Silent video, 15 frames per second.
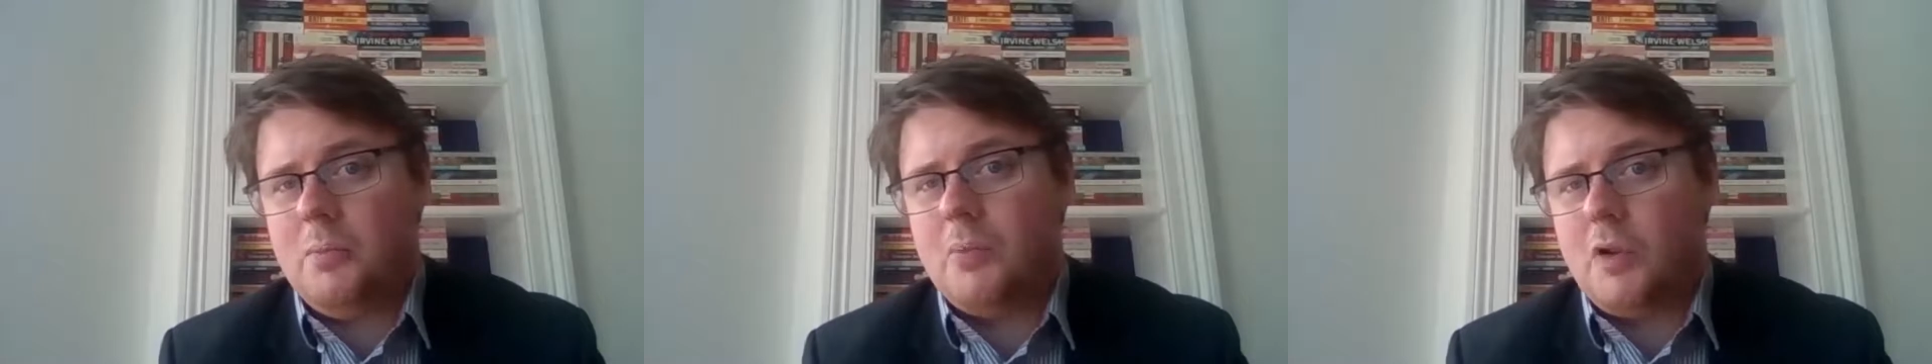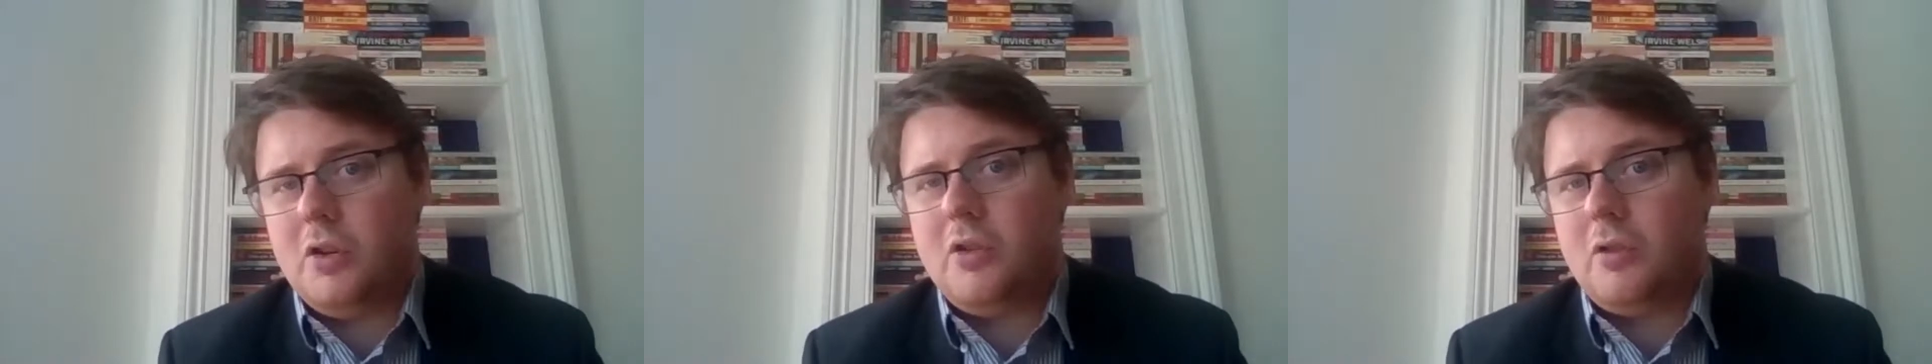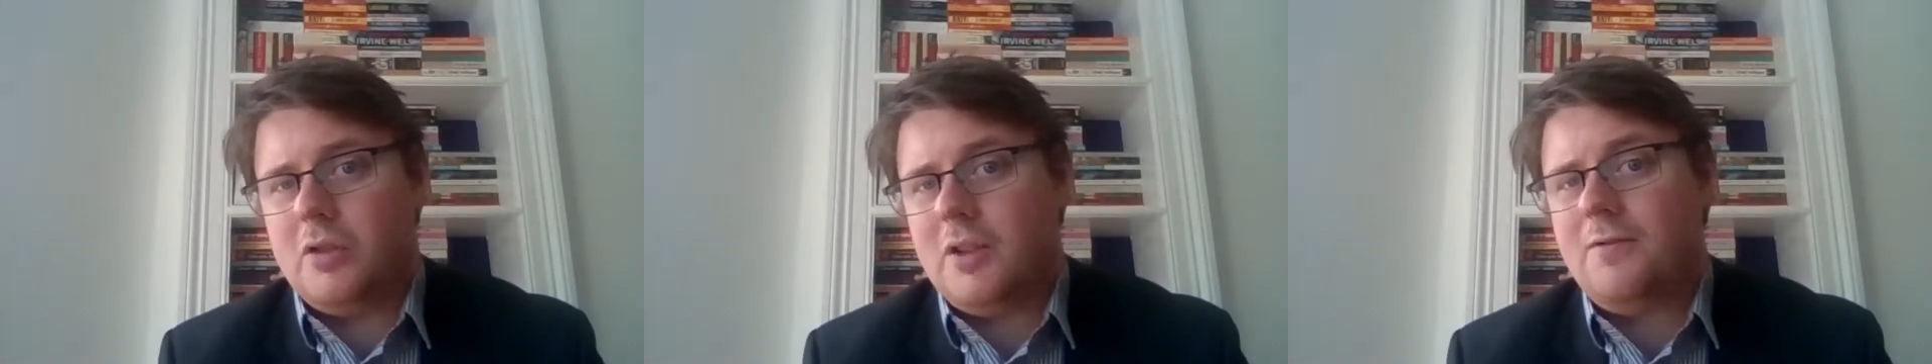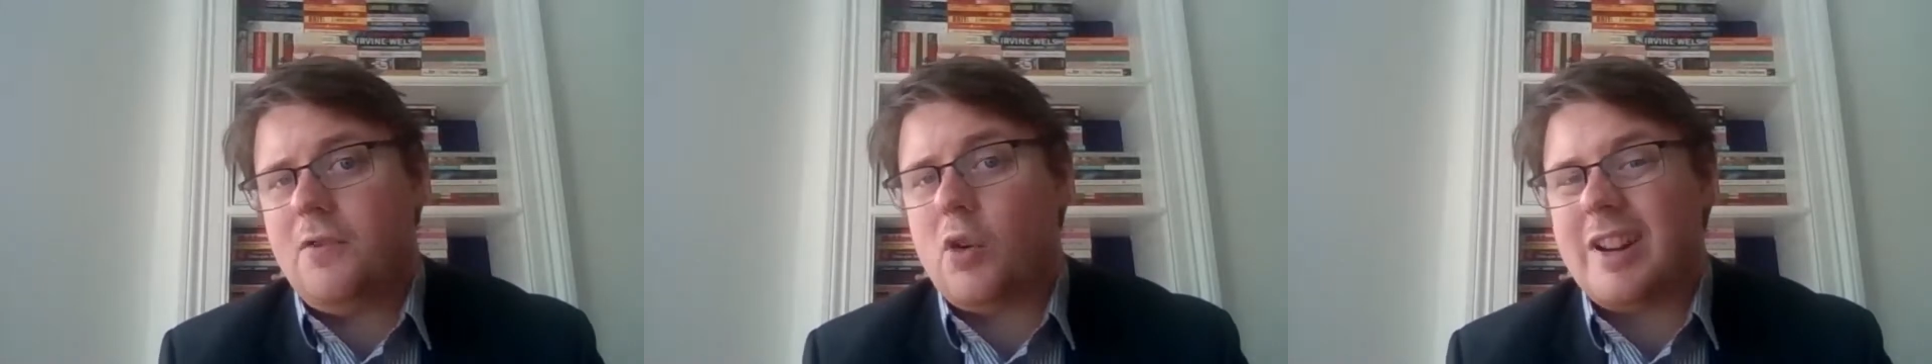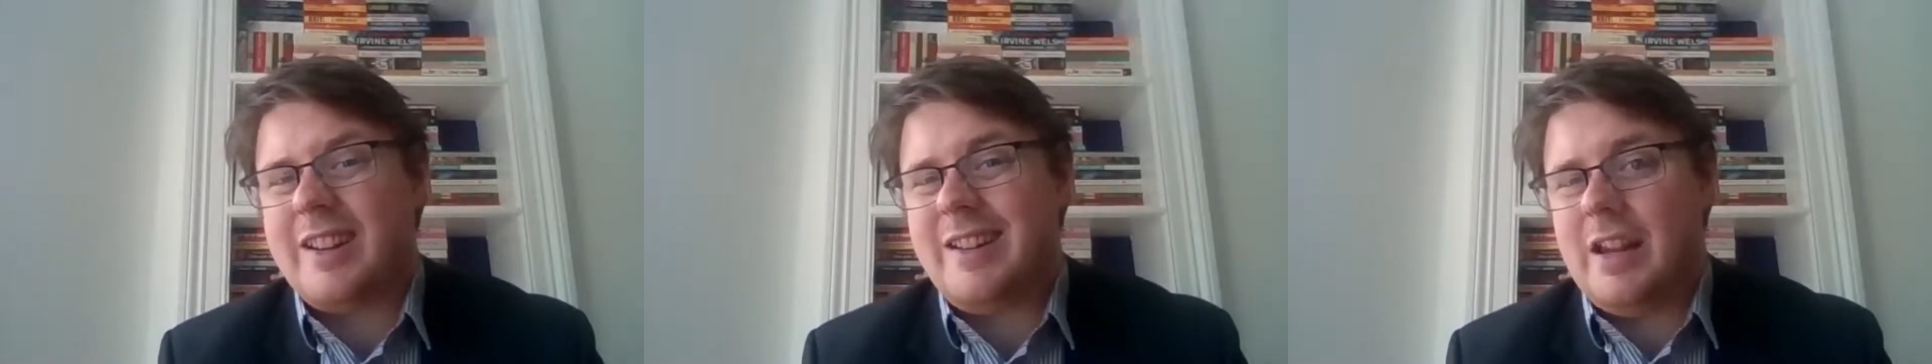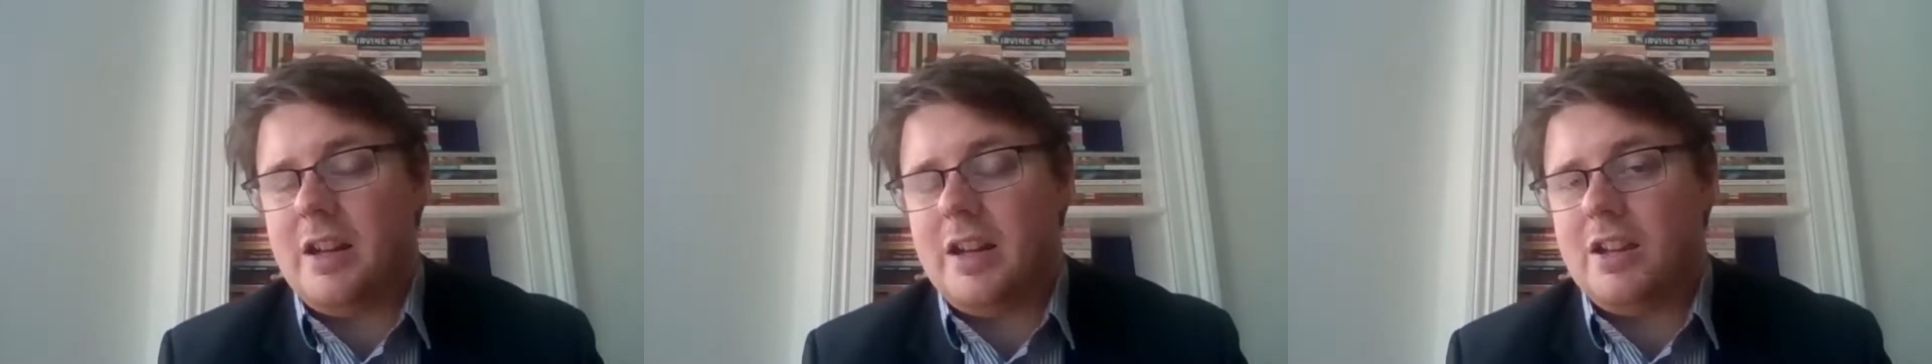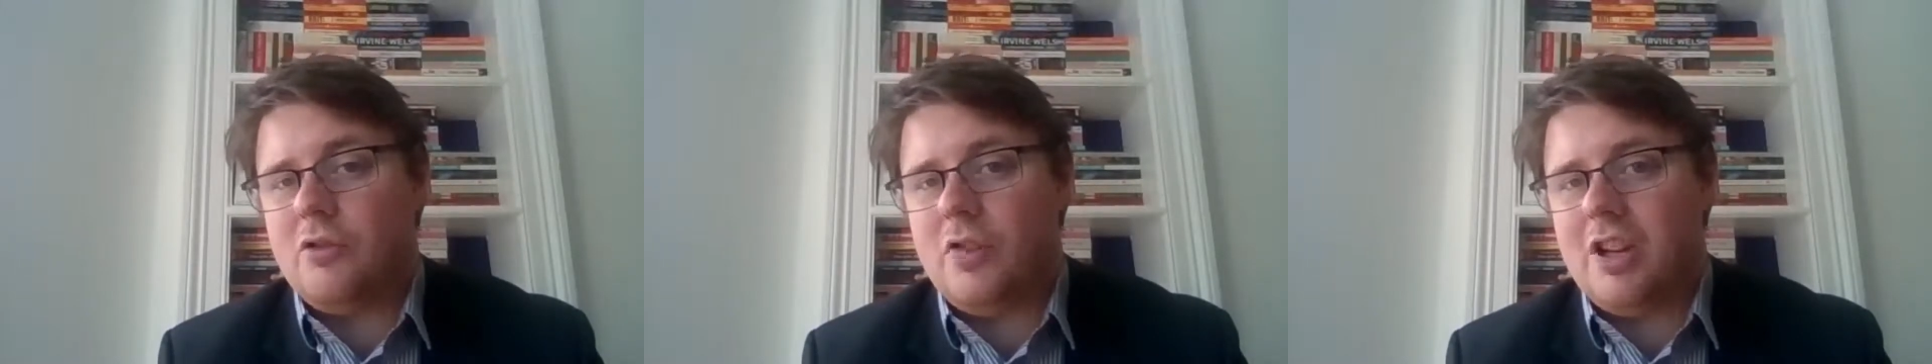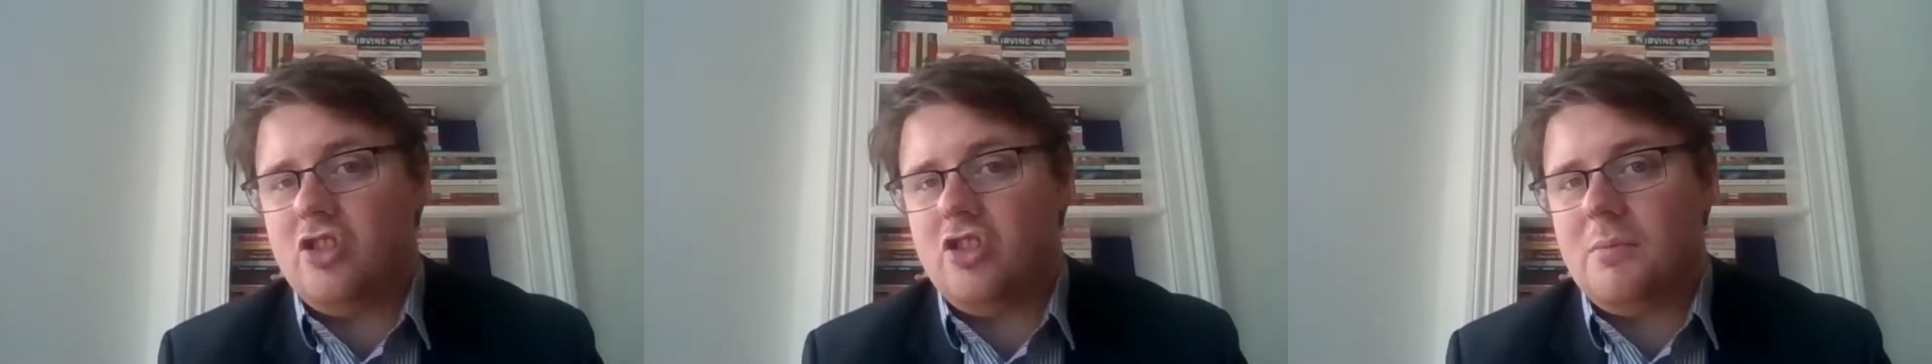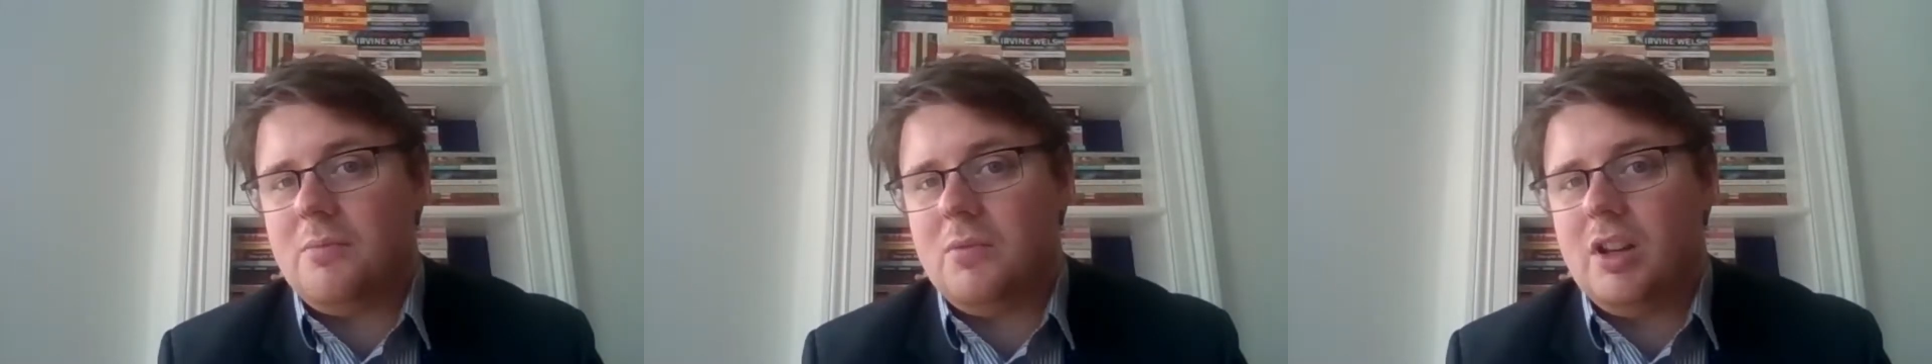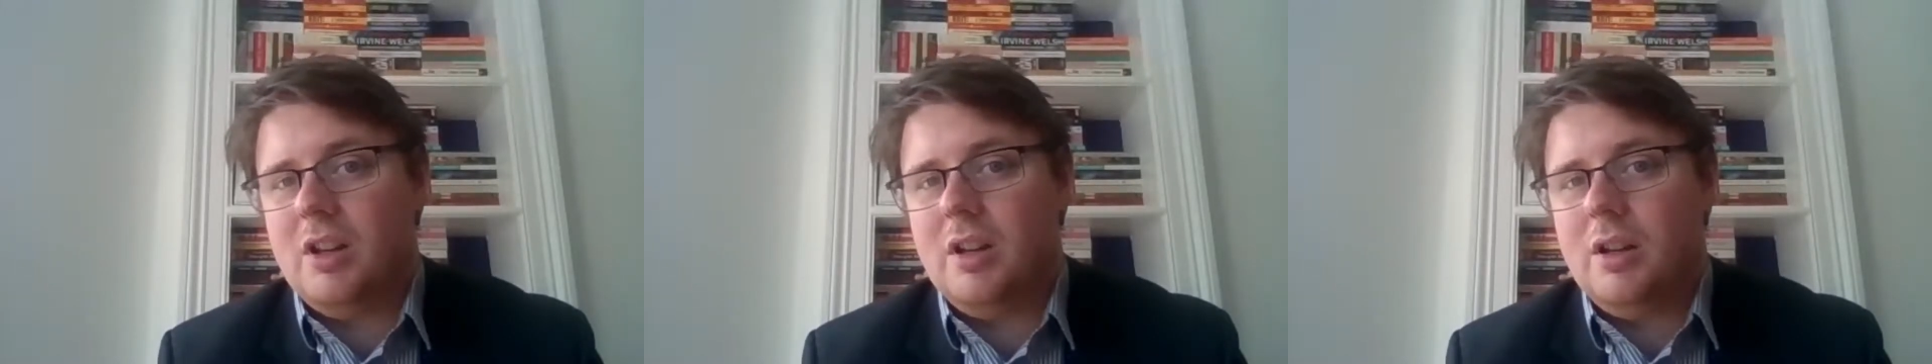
brutal and authoritarian regimes